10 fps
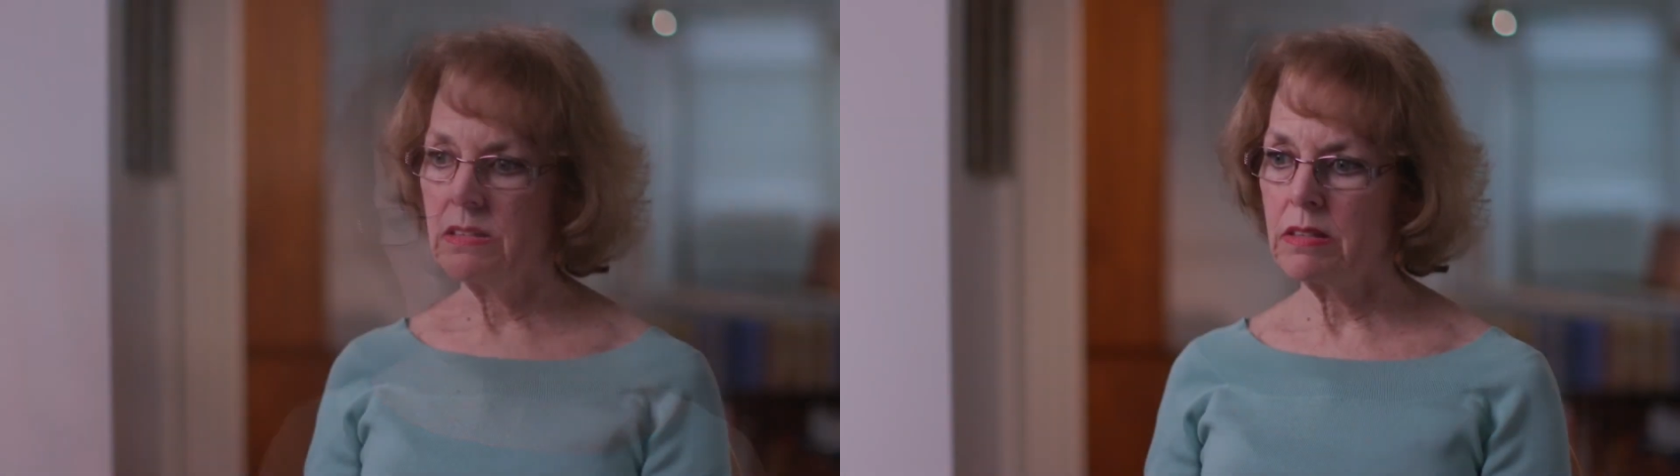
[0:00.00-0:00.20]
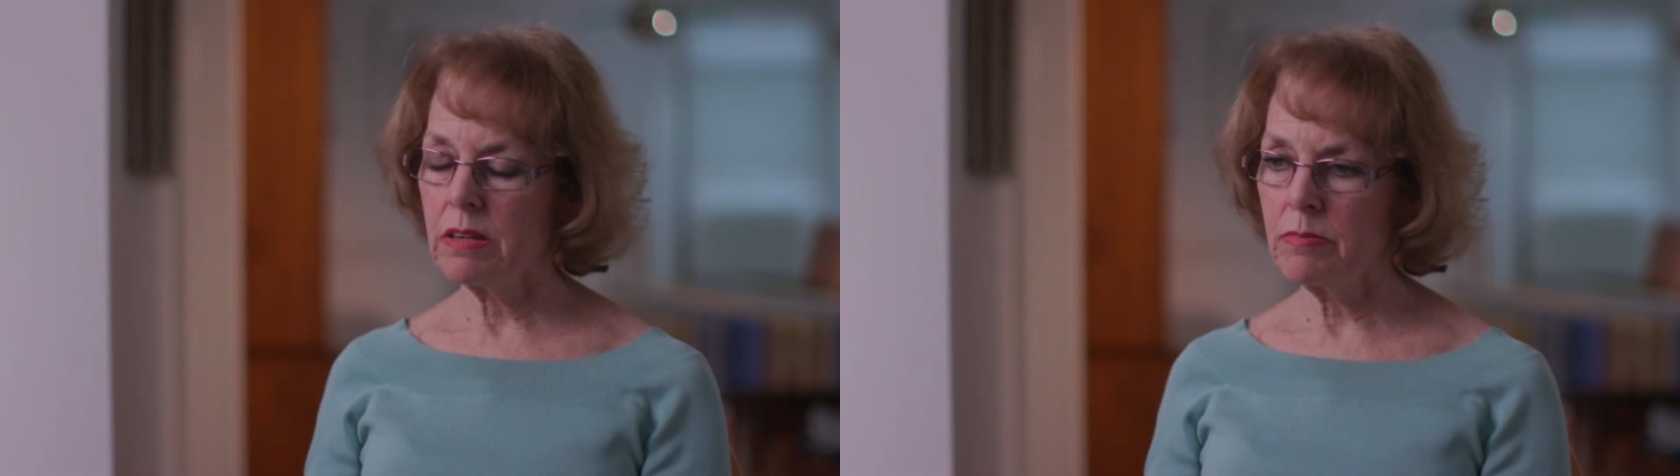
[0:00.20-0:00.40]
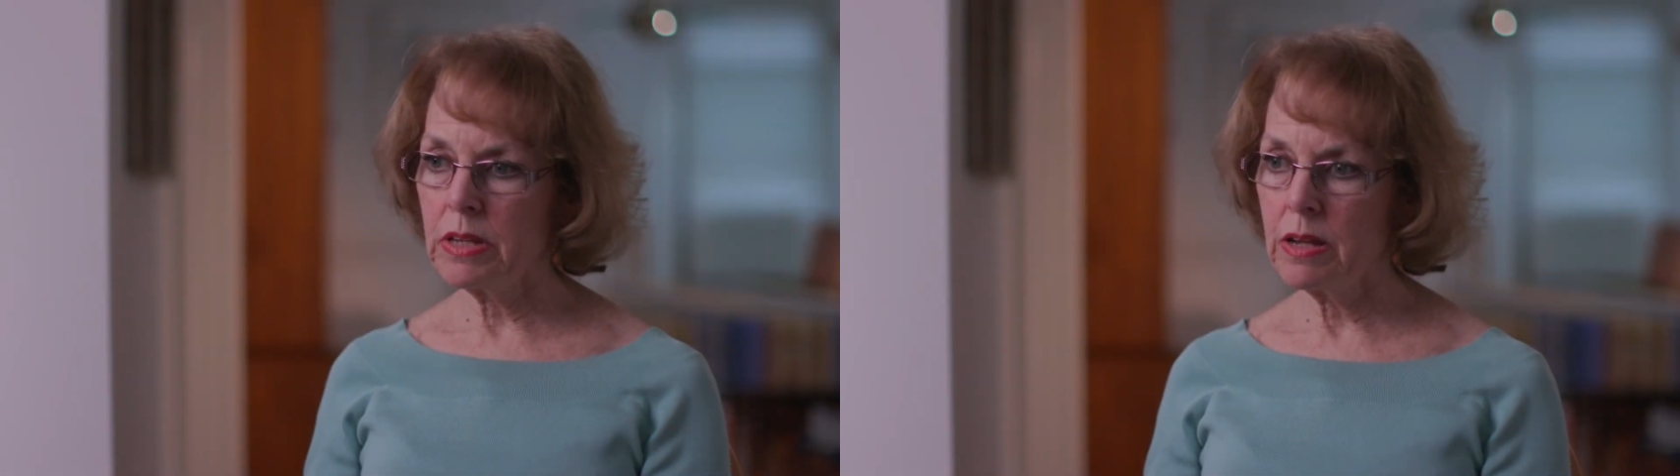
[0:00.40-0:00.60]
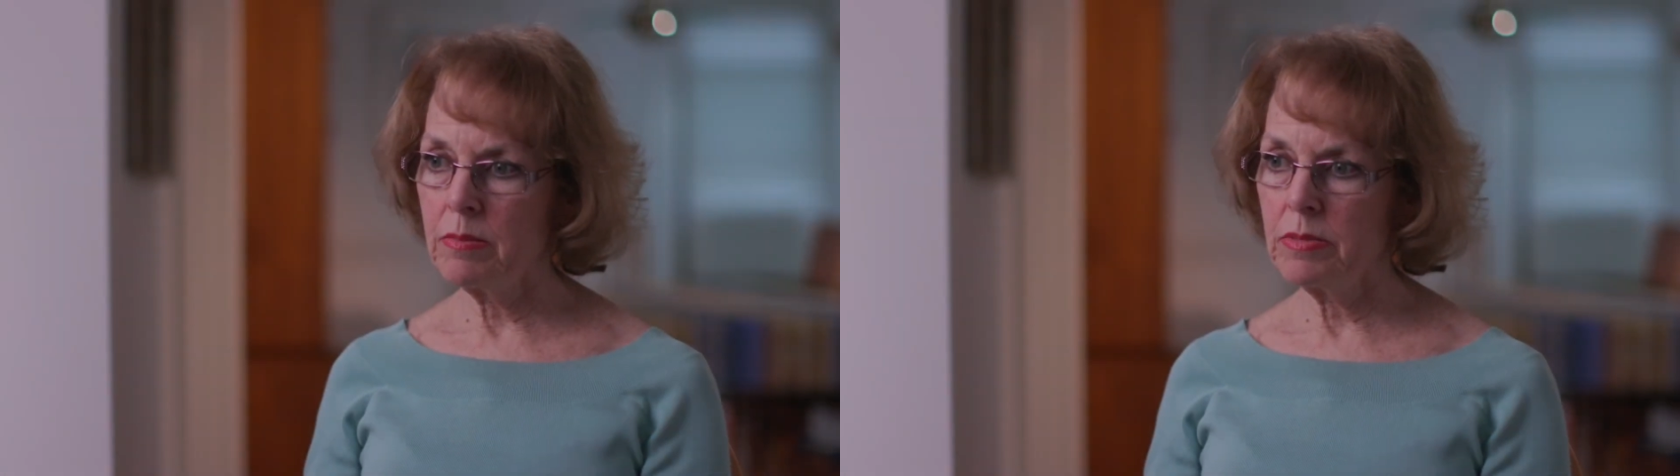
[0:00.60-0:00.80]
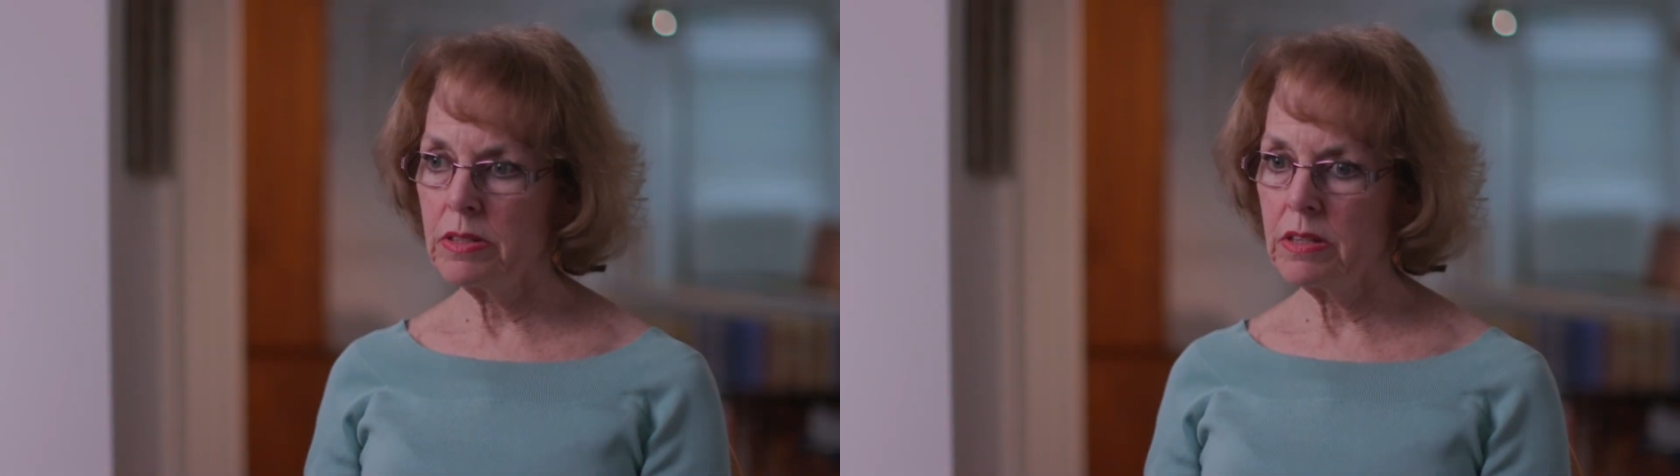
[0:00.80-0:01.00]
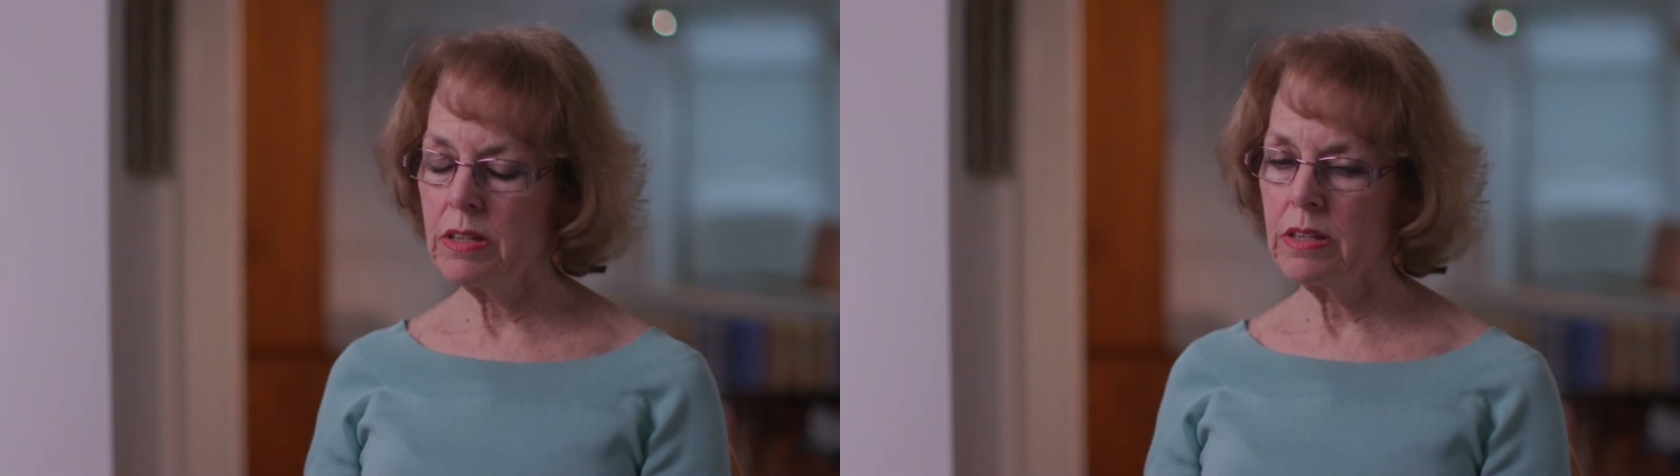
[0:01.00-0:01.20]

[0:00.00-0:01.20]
Sometimes,